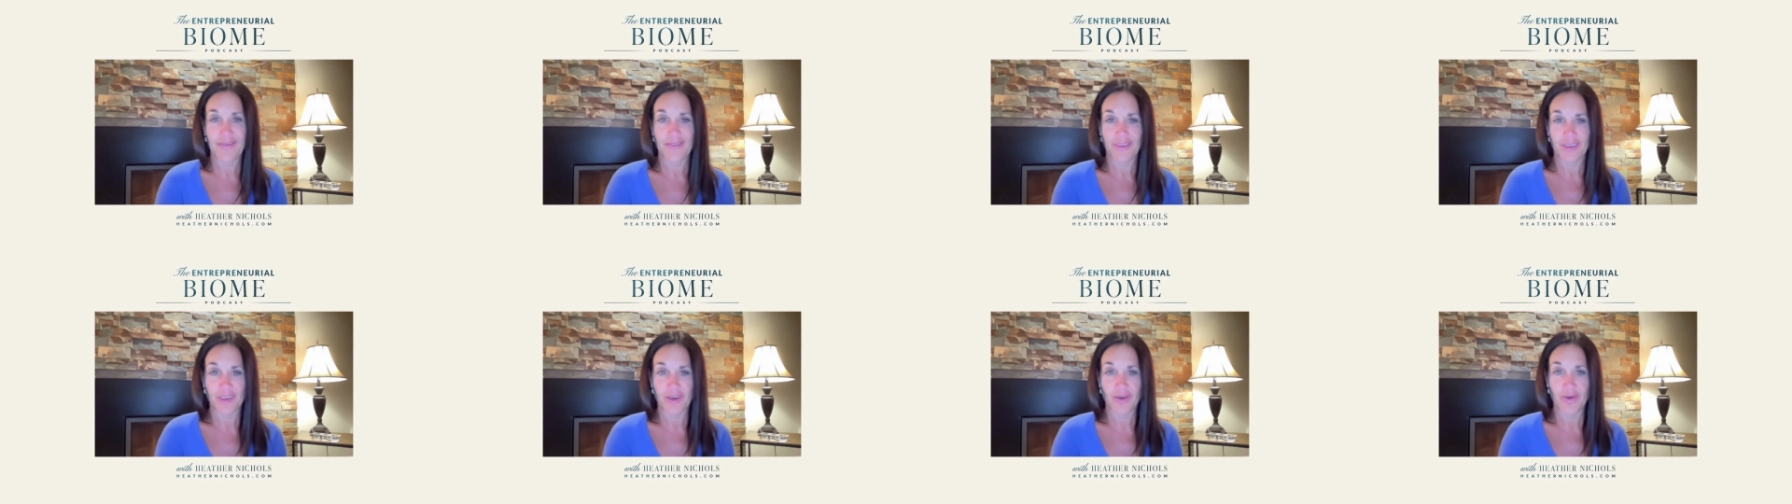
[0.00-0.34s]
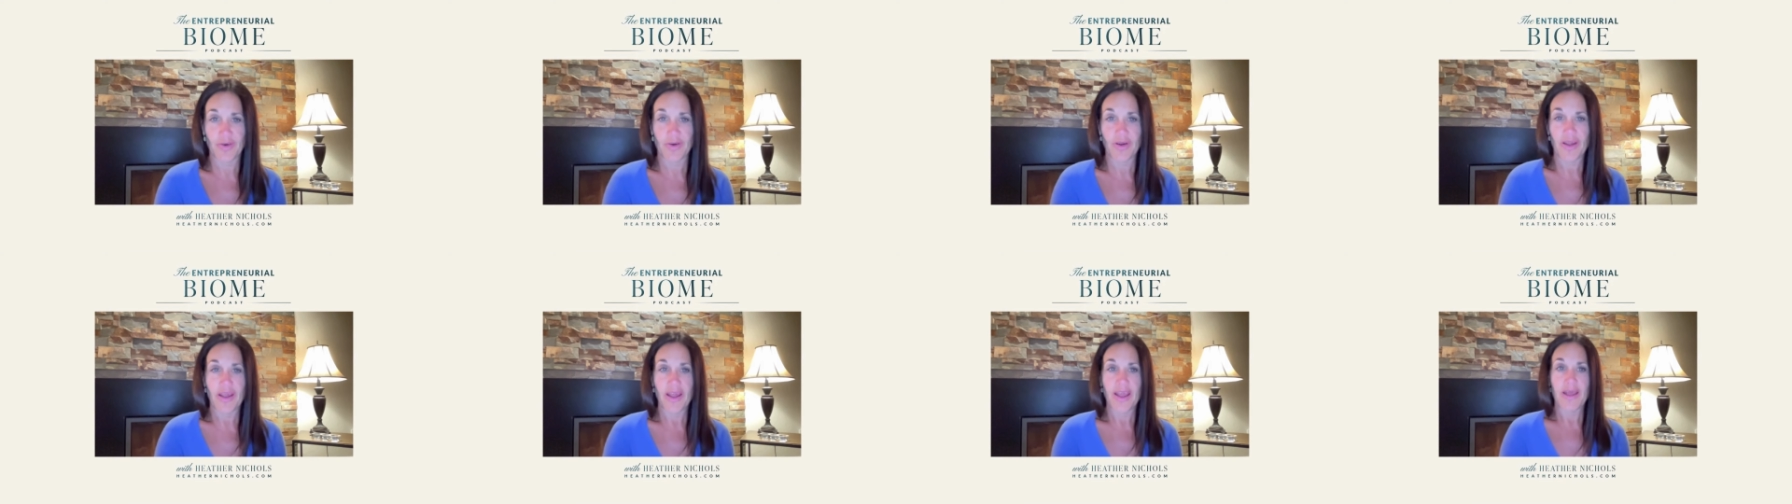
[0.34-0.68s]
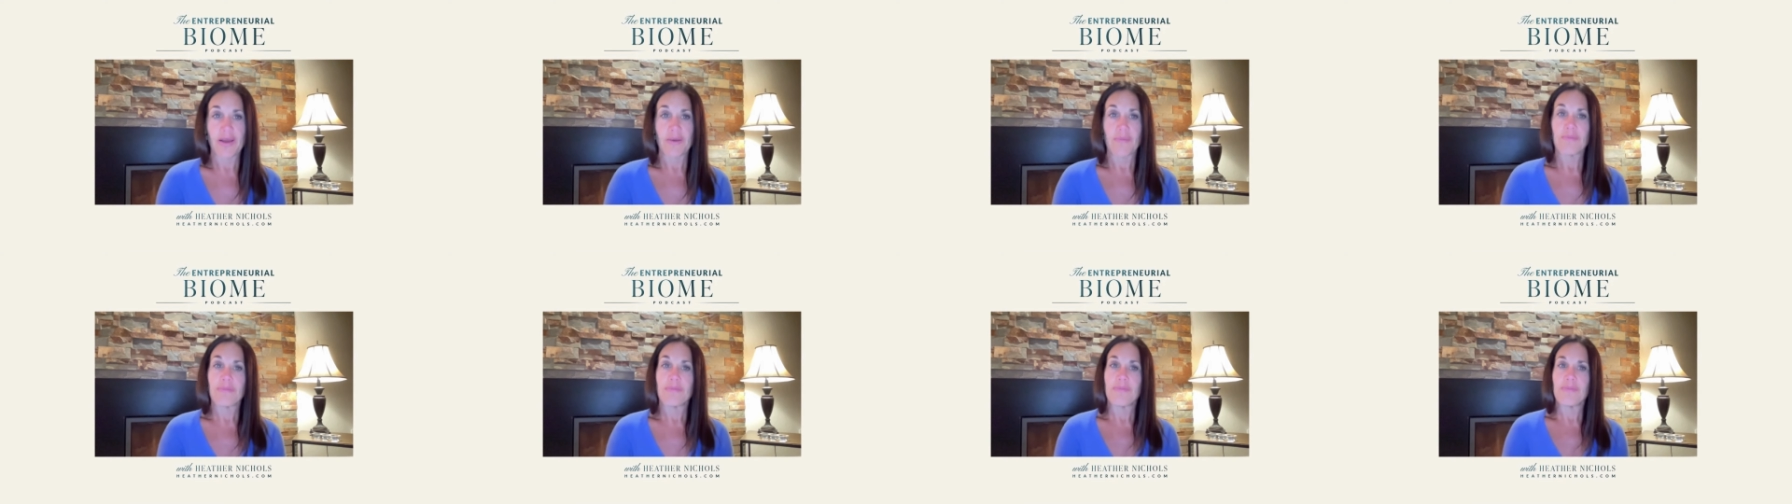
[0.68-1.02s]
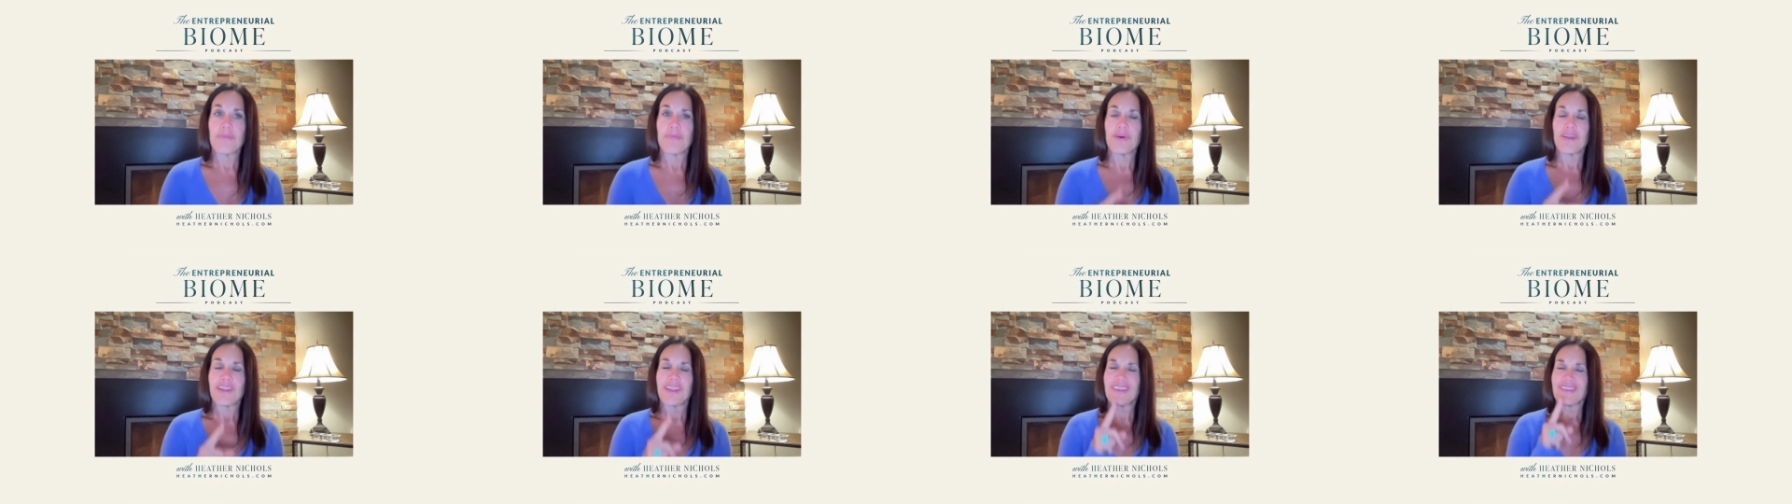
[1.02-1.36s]
of you,
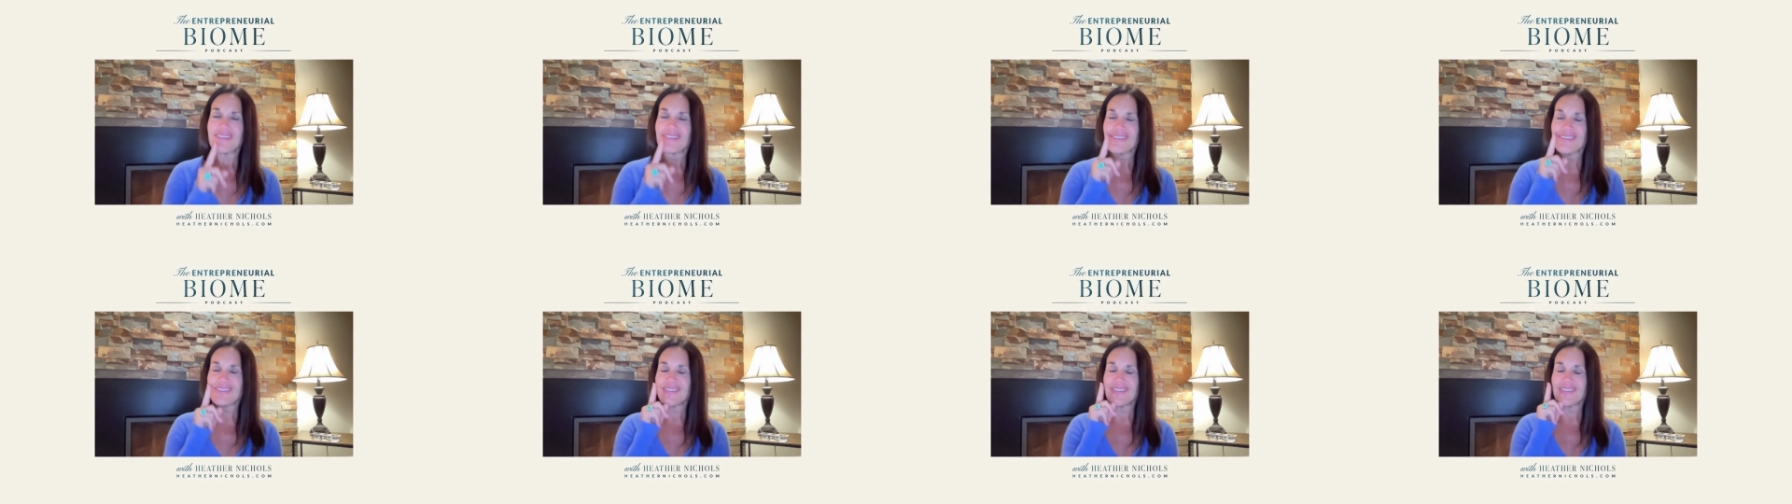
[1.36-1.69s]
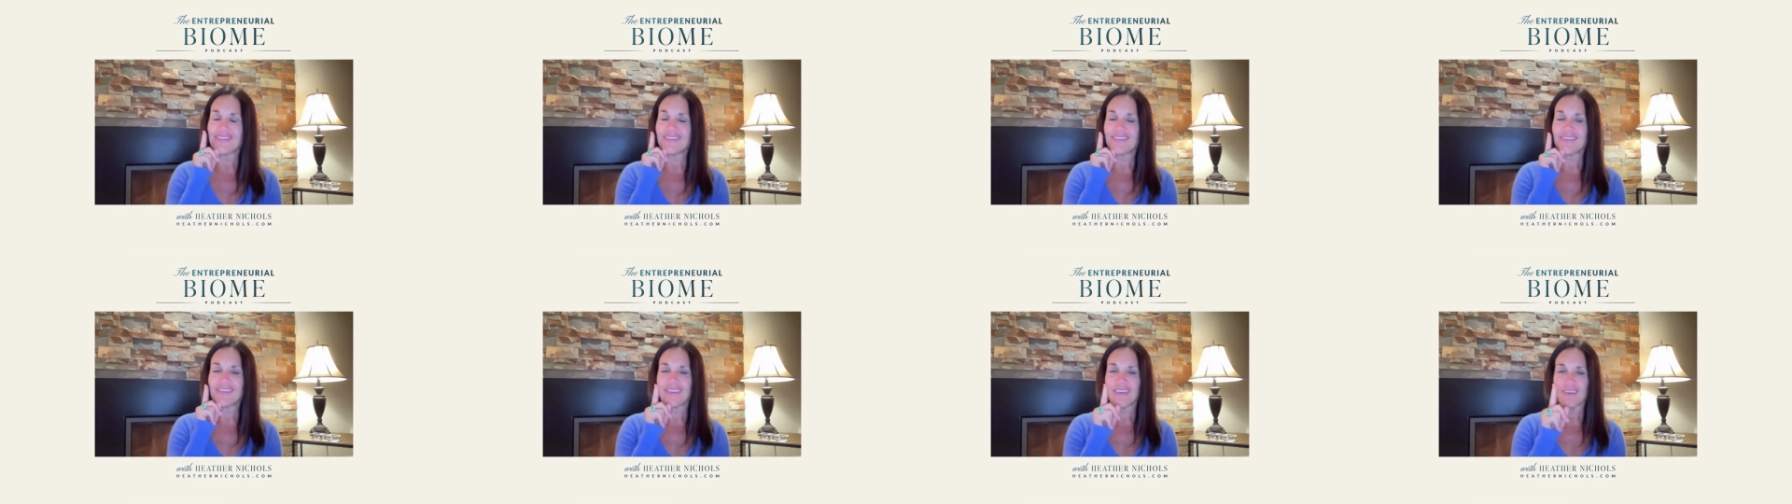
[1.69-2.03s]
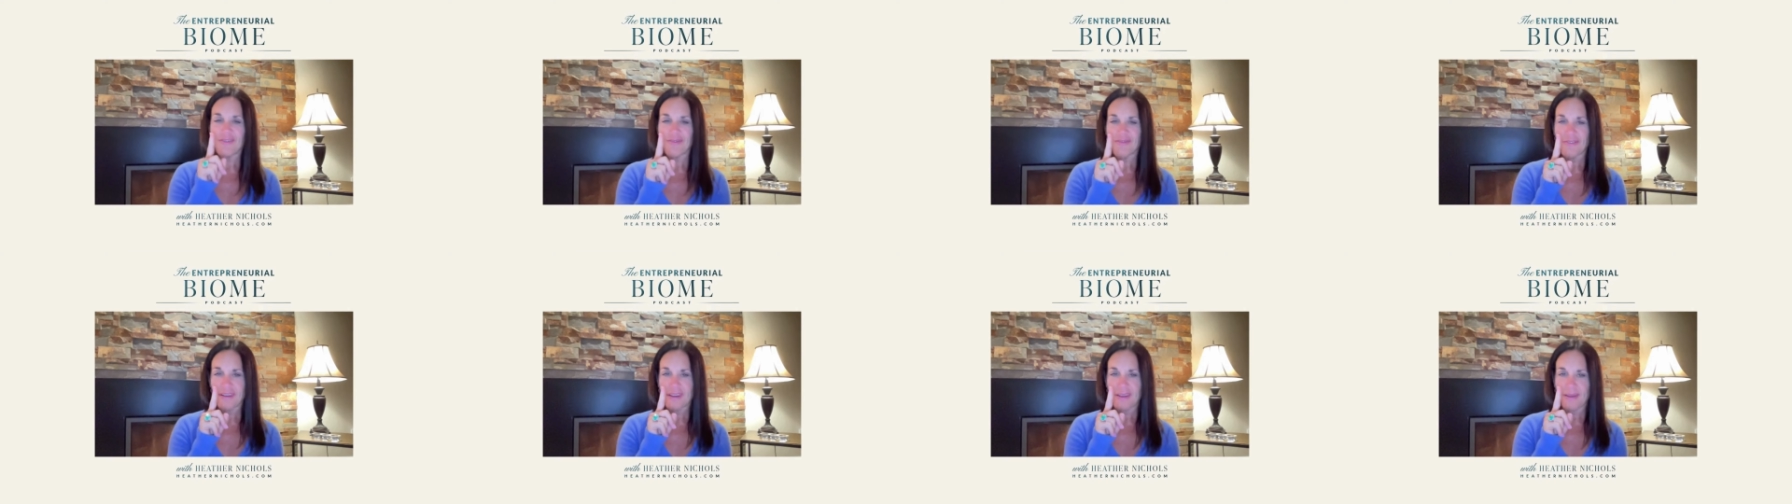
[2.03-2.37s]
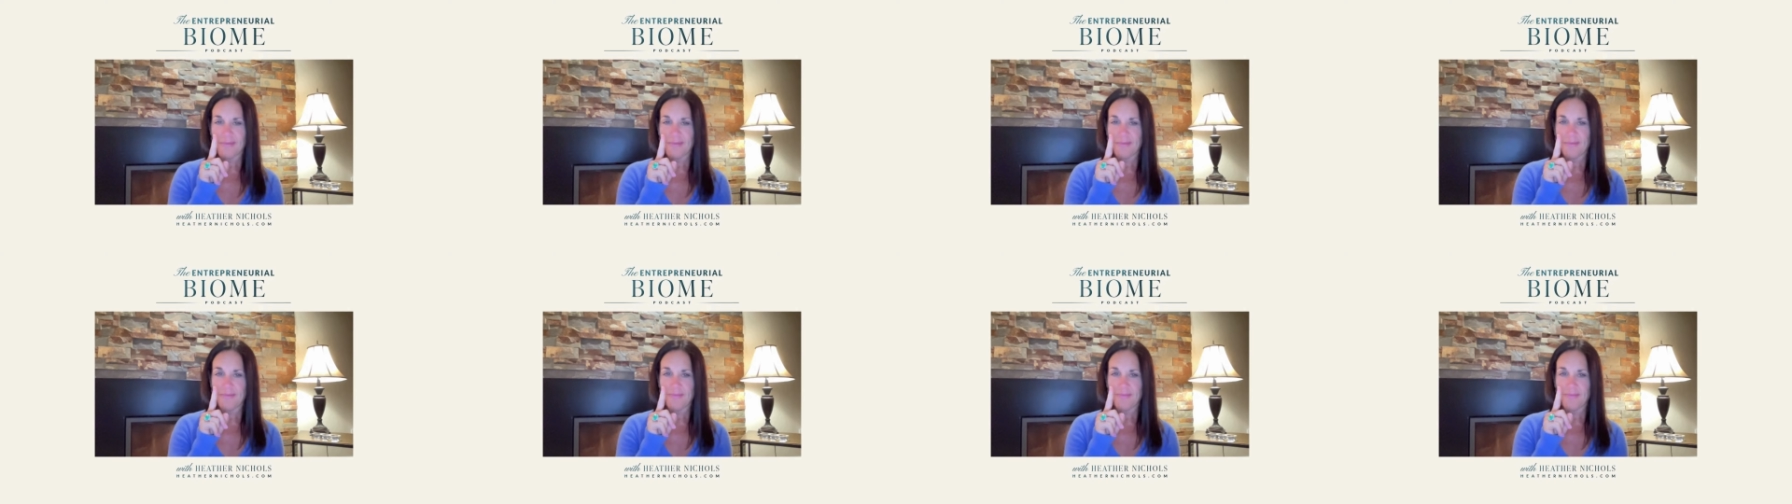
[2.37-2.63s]
but it's different.